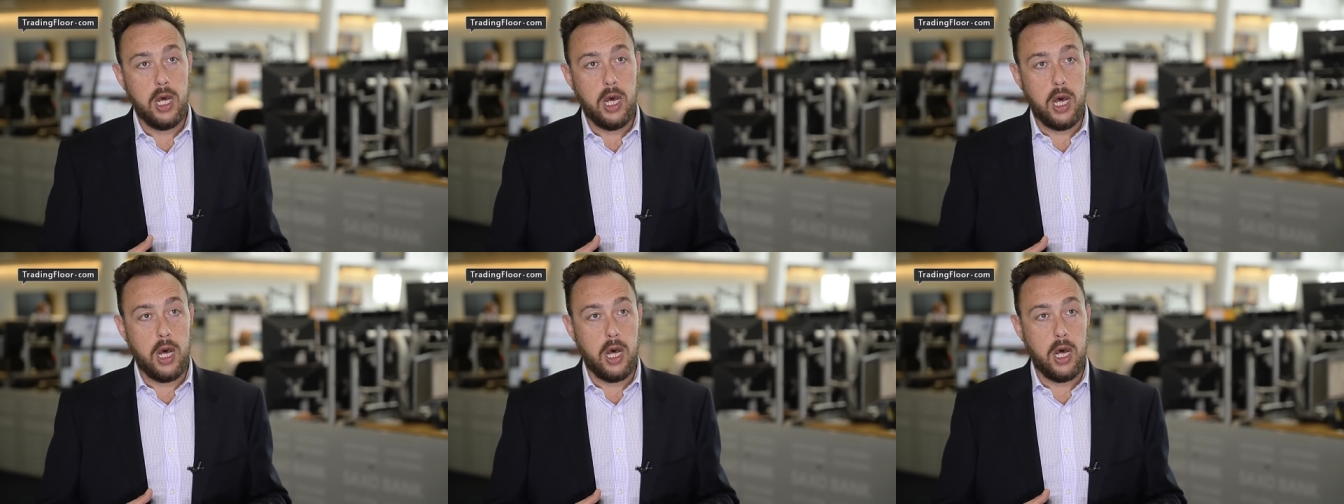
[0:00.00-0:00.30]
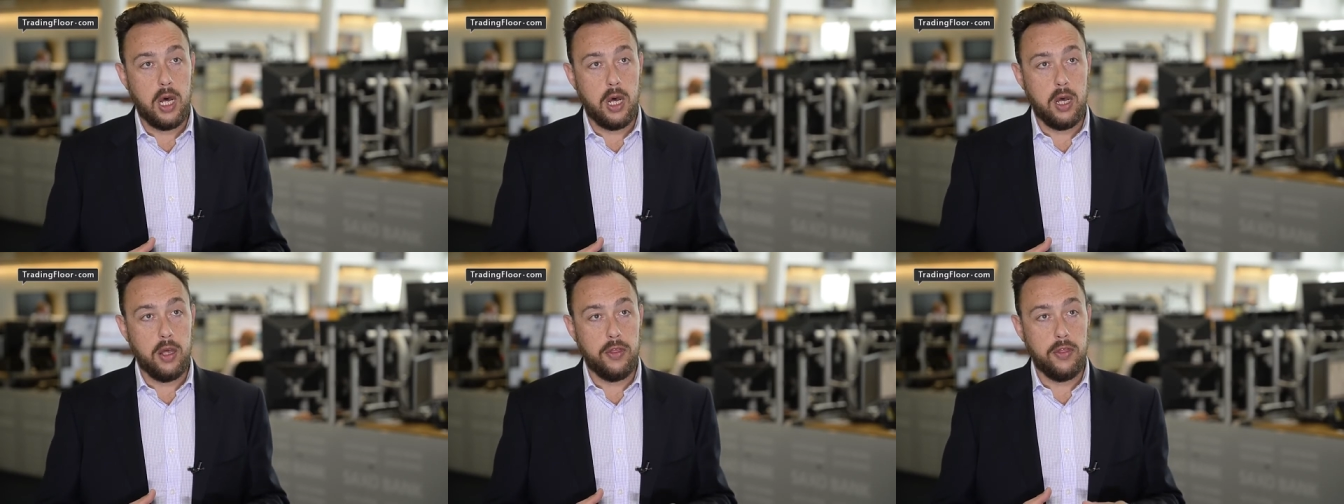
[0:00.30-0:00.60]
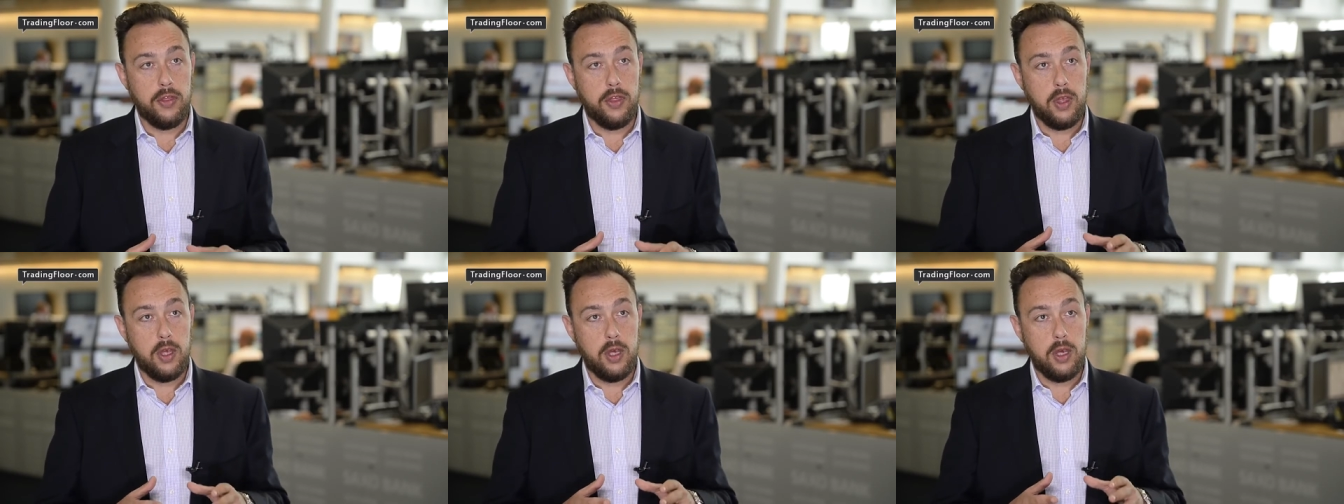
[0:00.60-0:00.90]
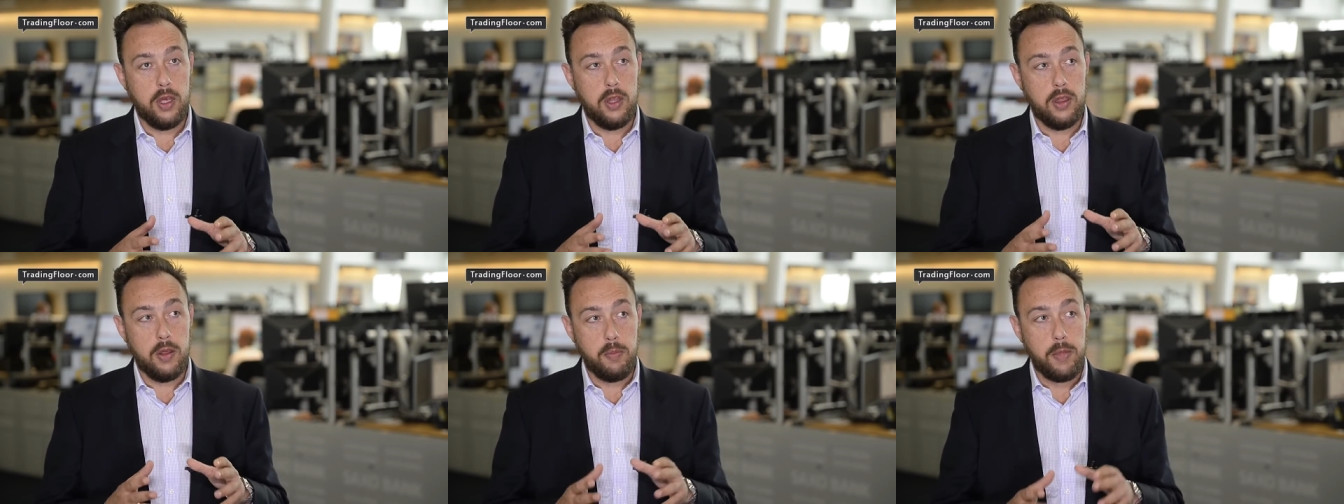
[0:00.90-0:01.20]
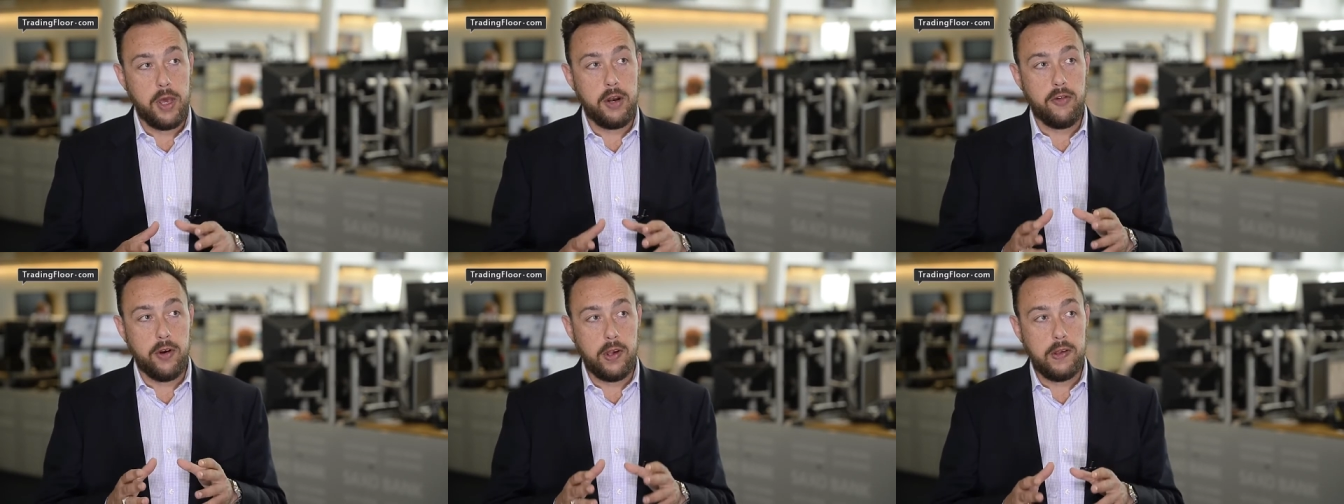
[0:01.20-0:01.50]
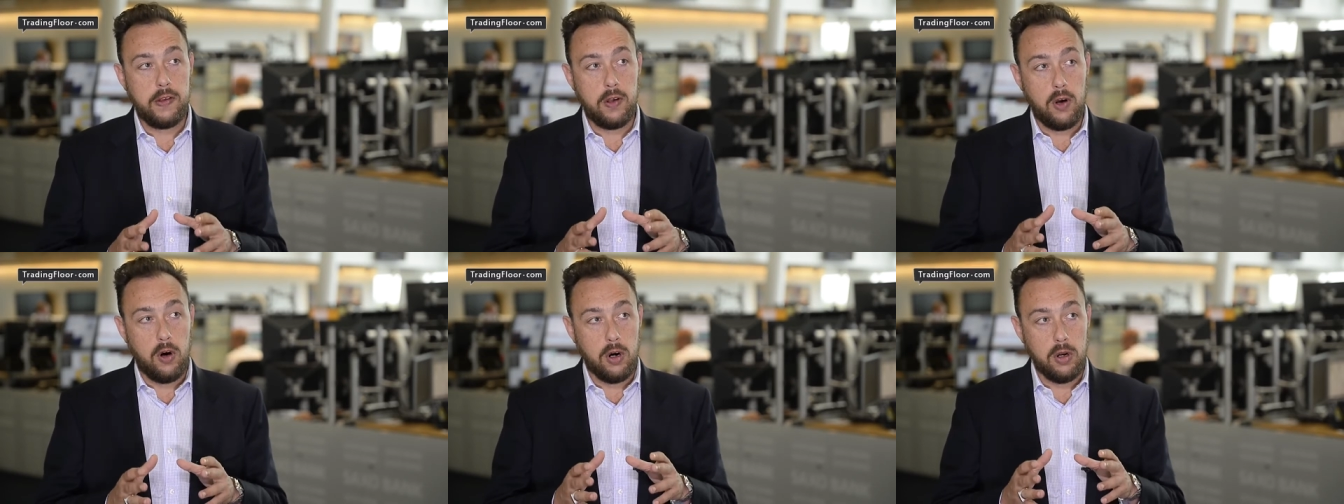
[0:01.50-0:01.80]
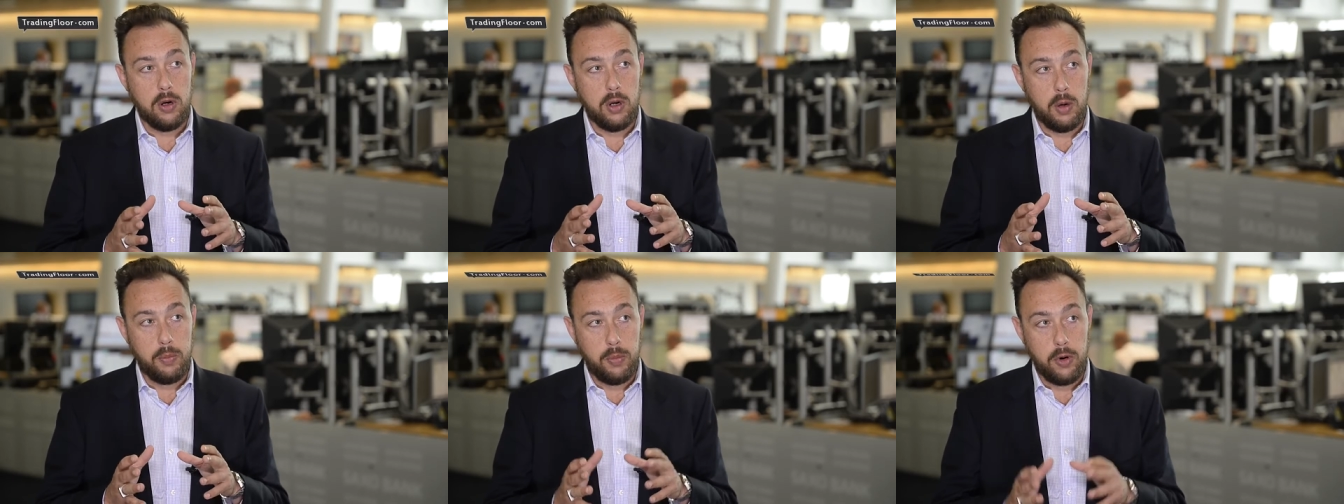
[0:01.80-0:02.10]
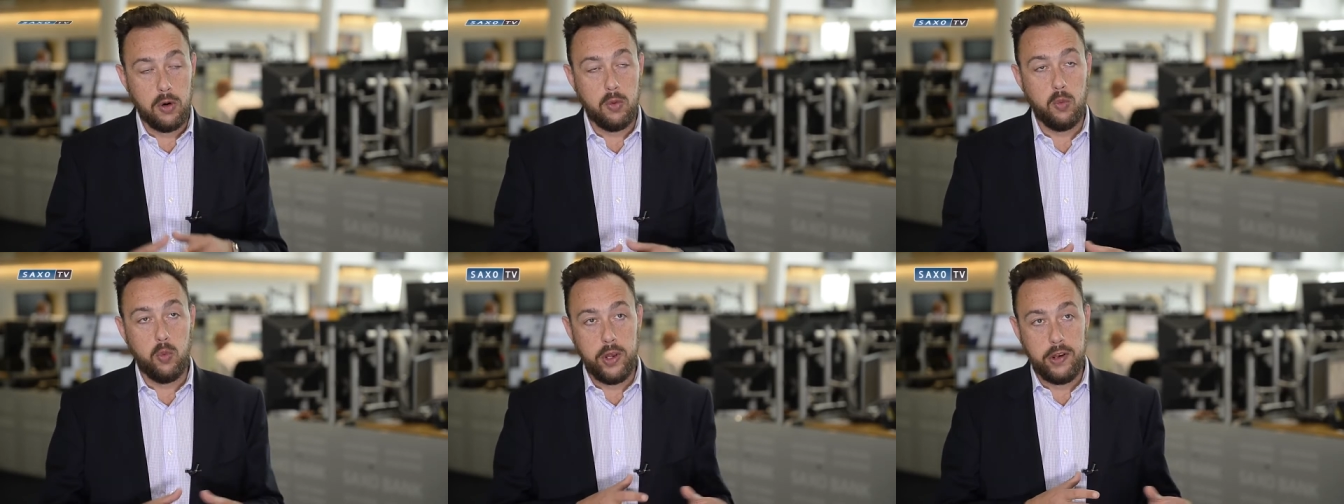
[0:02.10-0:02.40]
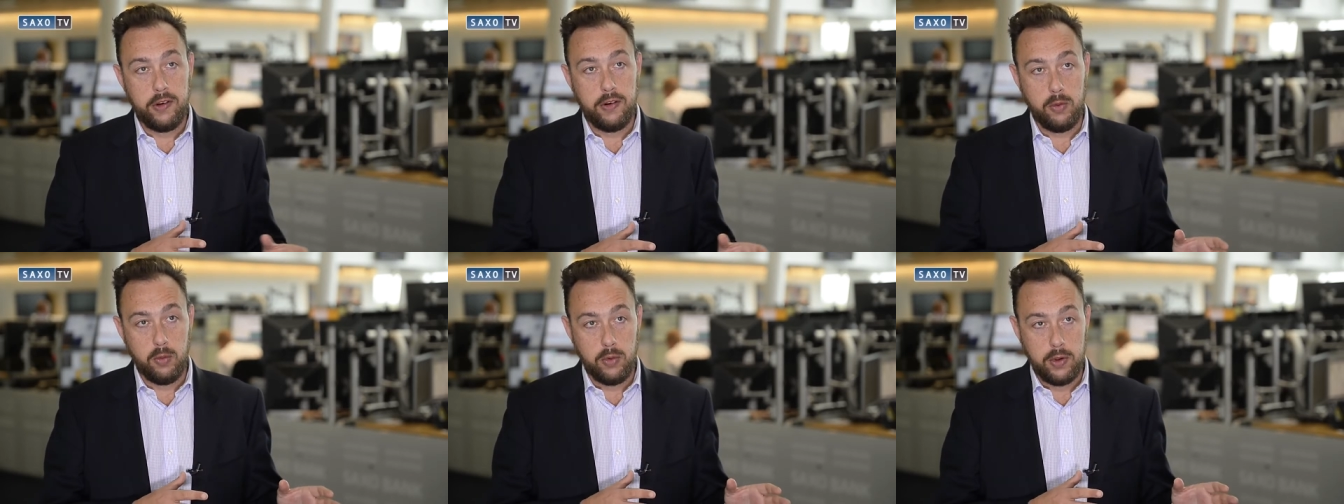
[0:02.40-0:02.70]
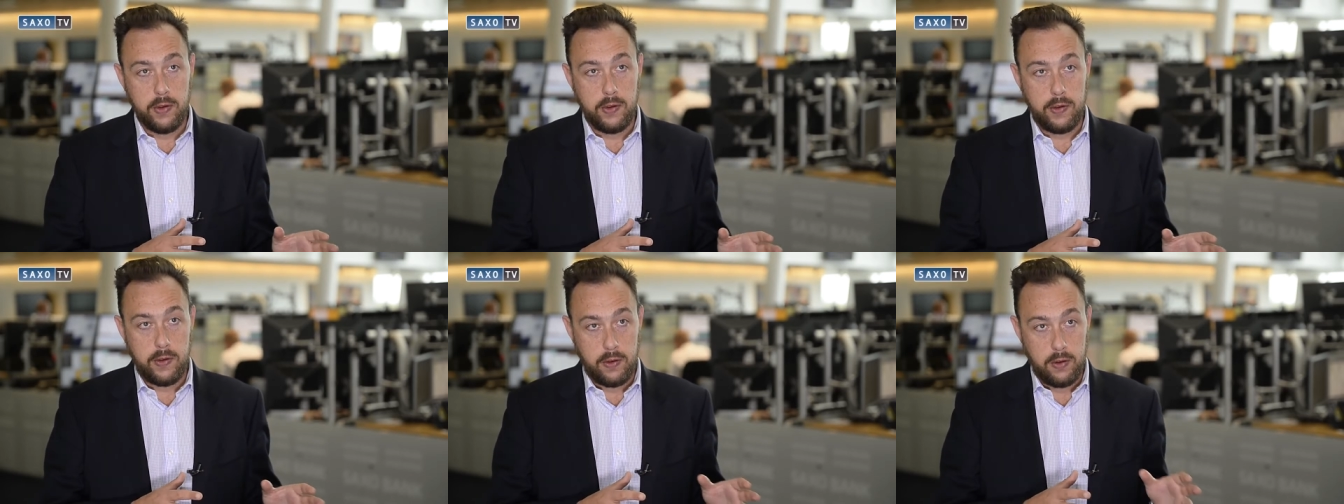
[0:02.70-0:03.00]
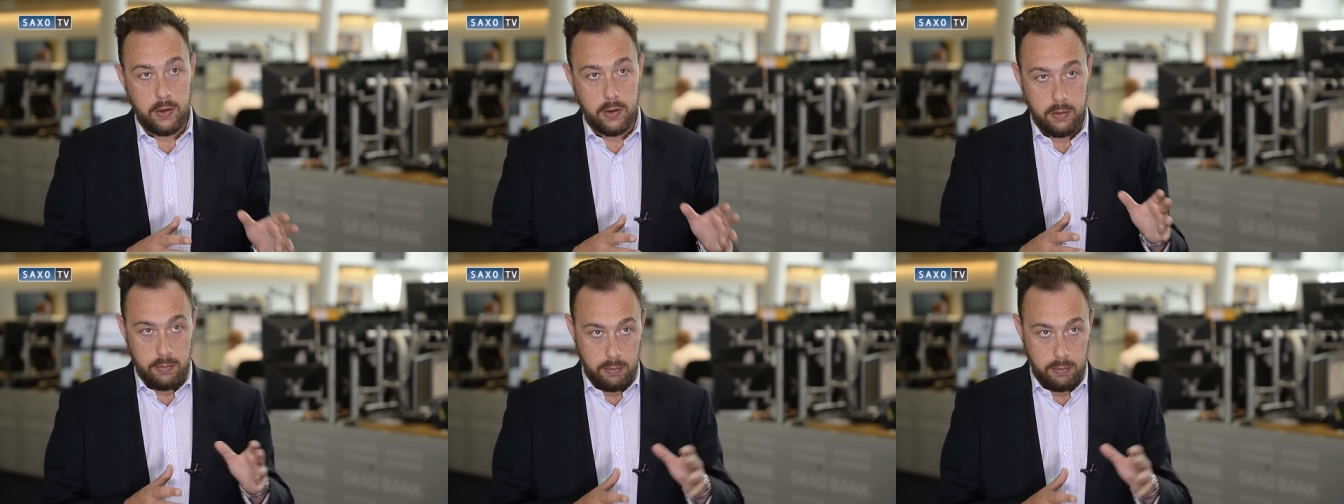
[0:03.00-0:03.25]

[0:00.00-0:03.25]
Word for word: Uh, the, the metrics on, upon which it was,